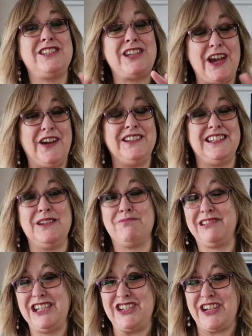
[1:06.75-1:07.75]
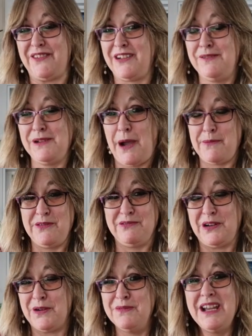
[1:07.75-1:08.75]
totally appreciate where I'm coming
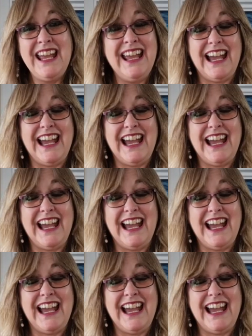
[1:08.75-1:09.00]
from.